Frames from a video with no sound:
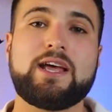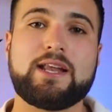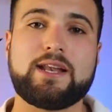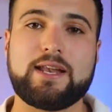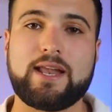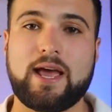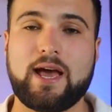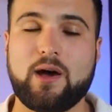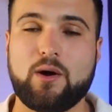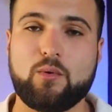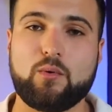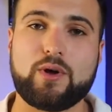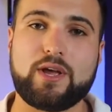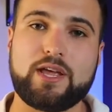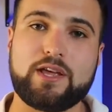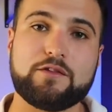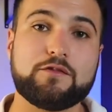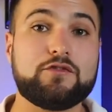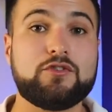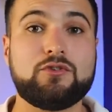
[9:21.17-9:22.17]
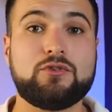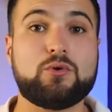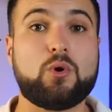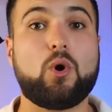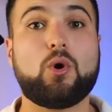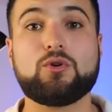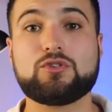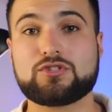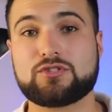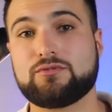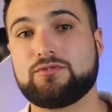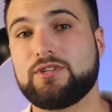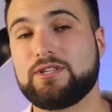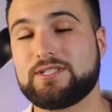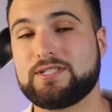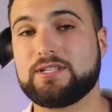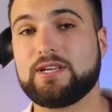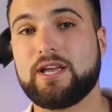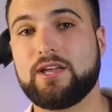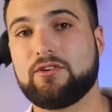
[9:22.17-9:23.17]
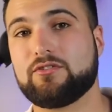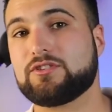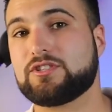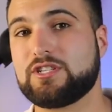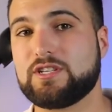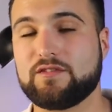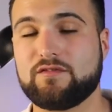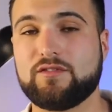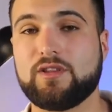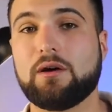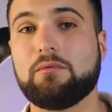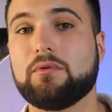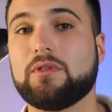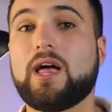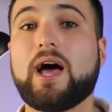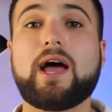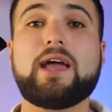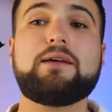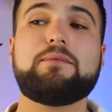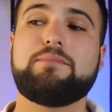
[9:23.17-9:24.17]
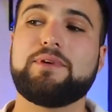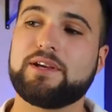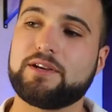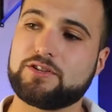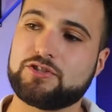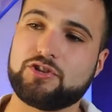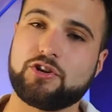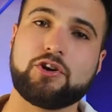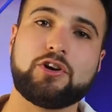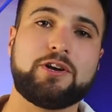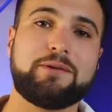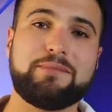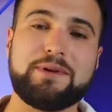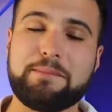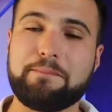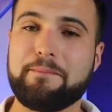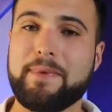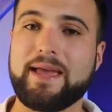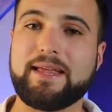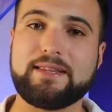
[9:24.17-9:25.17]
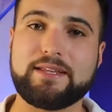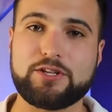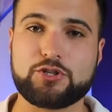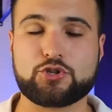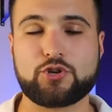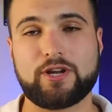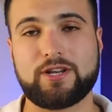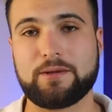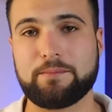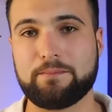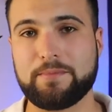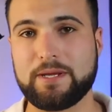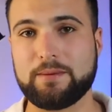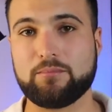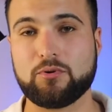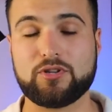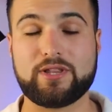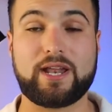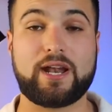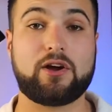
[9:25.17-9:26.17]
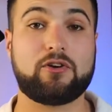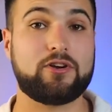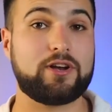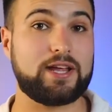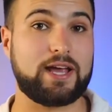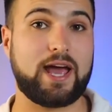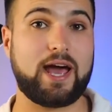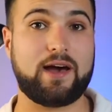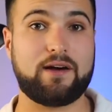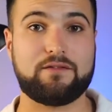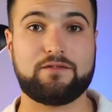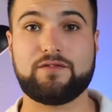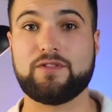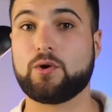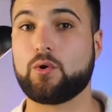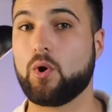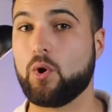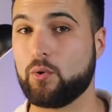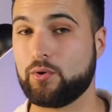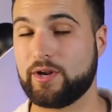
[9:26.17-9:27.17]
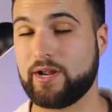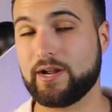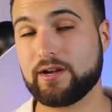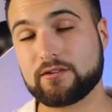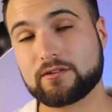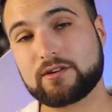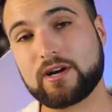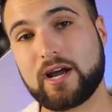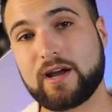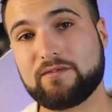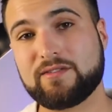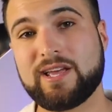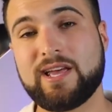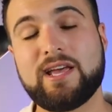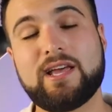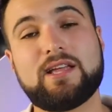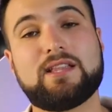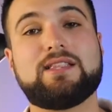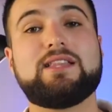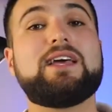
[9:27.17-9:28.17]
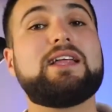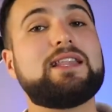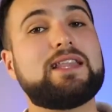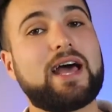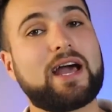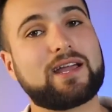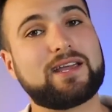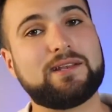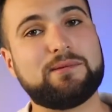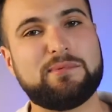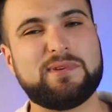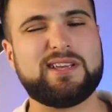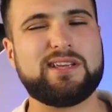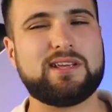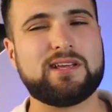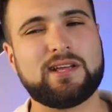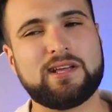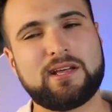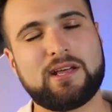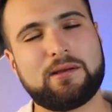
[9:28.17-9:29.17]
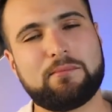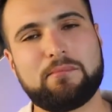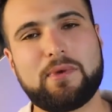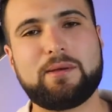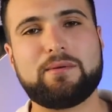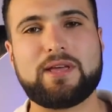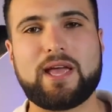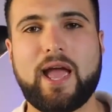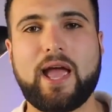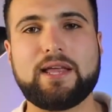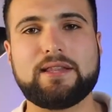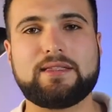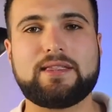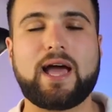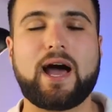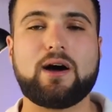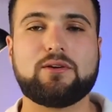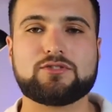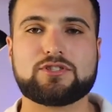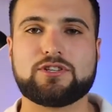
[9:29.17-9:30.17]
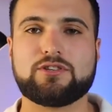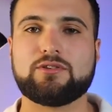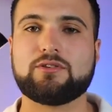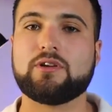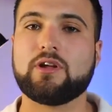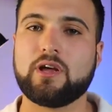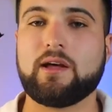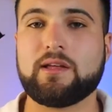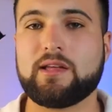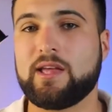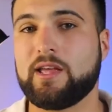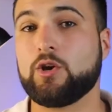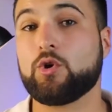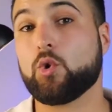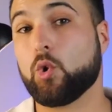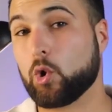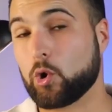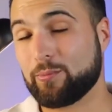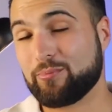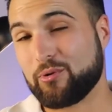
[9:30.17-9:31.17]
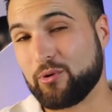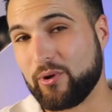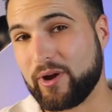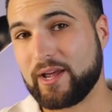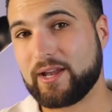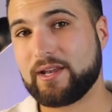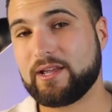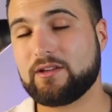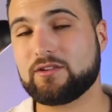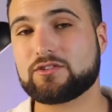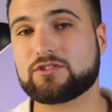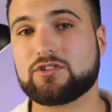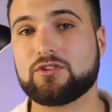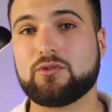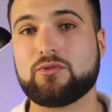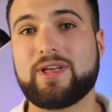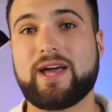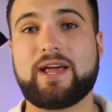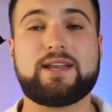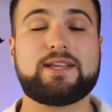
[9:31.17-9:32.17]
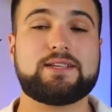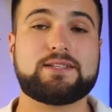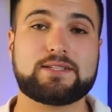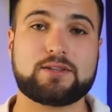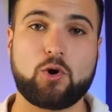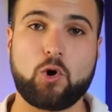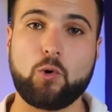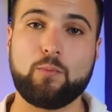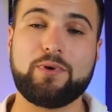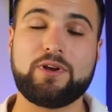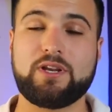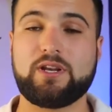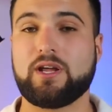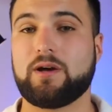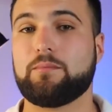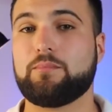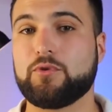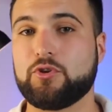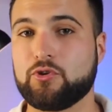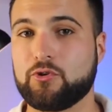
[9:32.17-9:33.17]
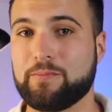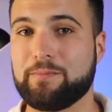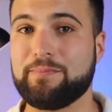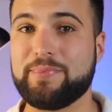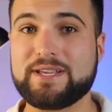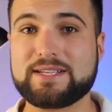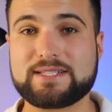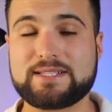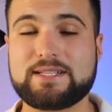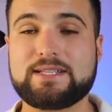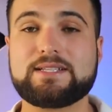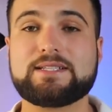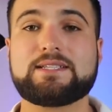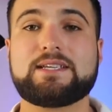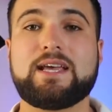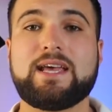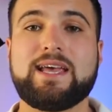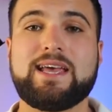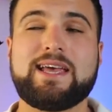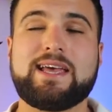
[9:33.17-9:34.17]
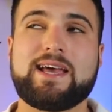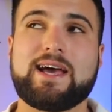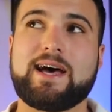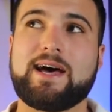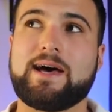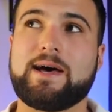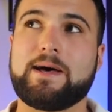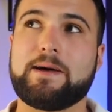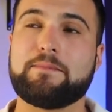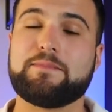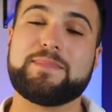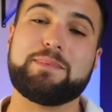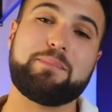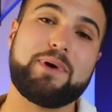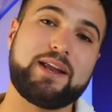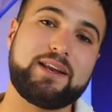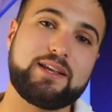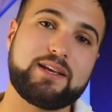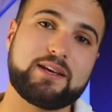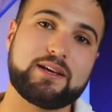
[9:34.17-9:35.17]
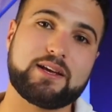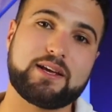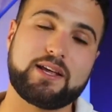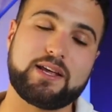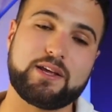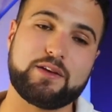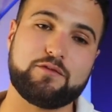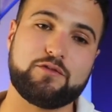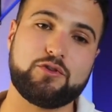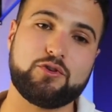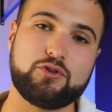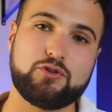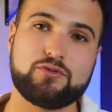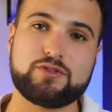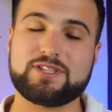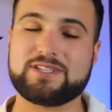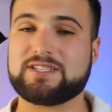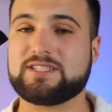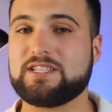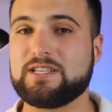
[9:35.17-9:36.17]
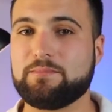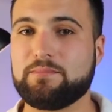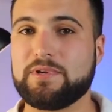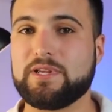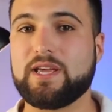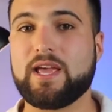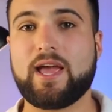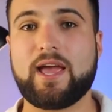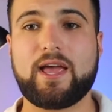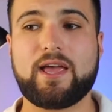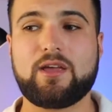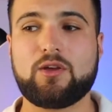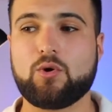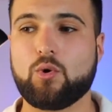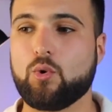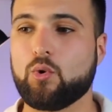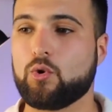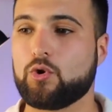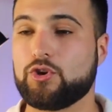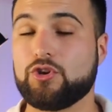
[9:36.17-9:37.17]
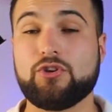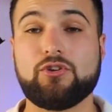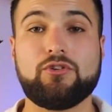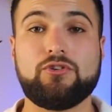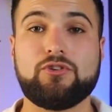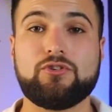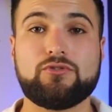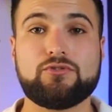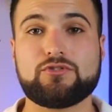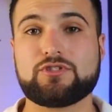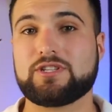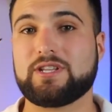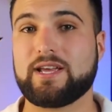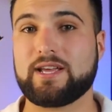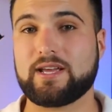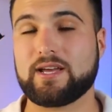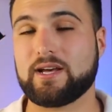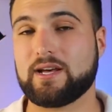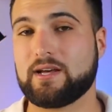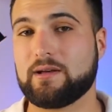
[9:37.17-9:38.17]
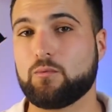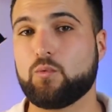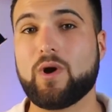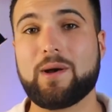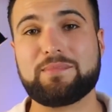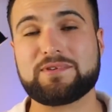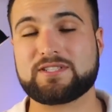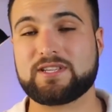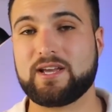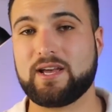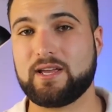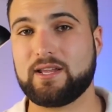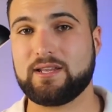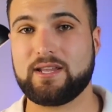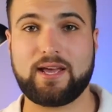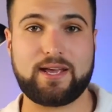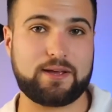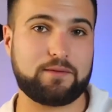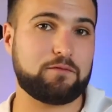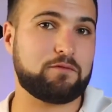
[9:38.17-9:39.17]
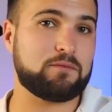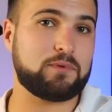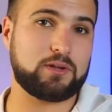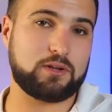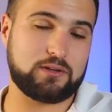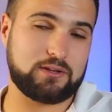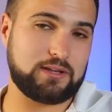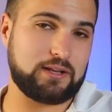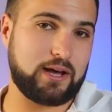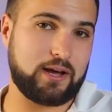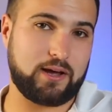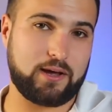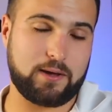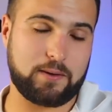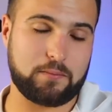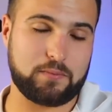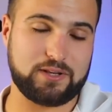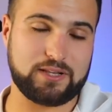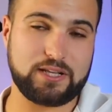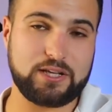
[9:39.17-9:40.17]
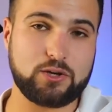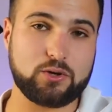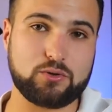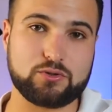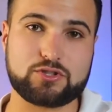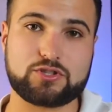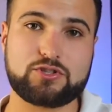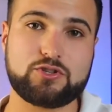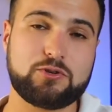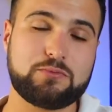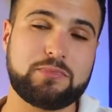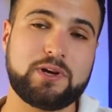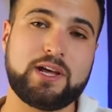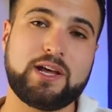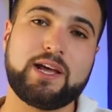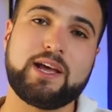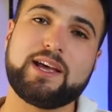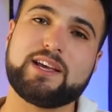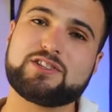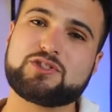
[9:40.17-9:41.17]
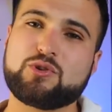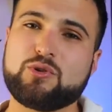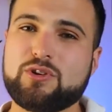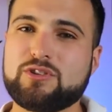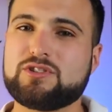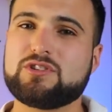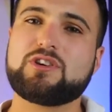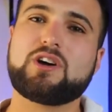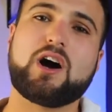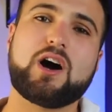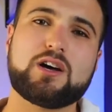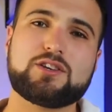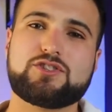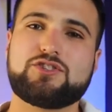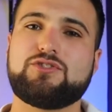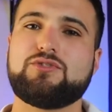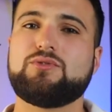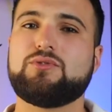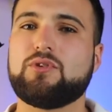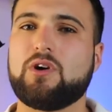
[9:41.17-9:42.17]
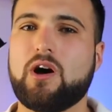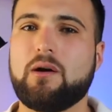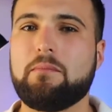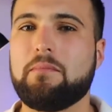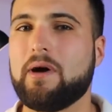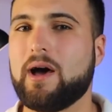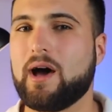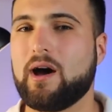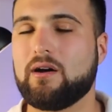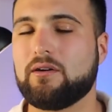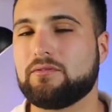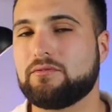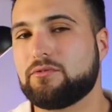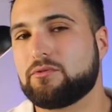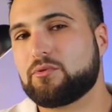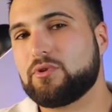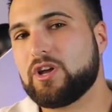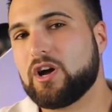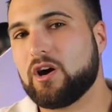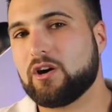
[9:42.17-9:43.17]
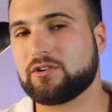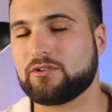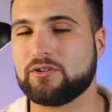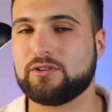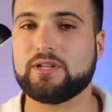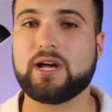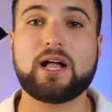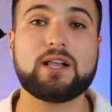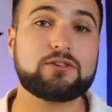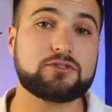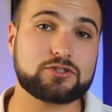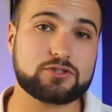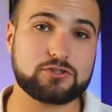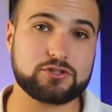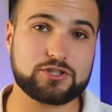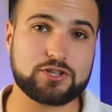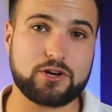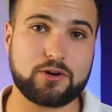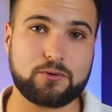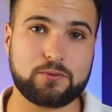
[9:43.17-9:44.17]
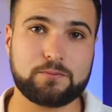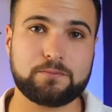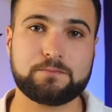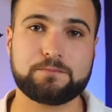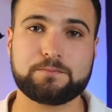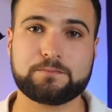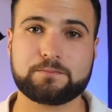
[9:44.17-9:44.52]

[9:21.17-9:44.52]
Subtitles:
Now, if you also need to get your CFII, because you're going to be mainly training people that already have their own aircraft, then that could be maybe $8,000. Incorporating, so that is opening up your business, depending if you use a CPA or you use like a website like LegalZoom, it's going to cost you about $300 or so.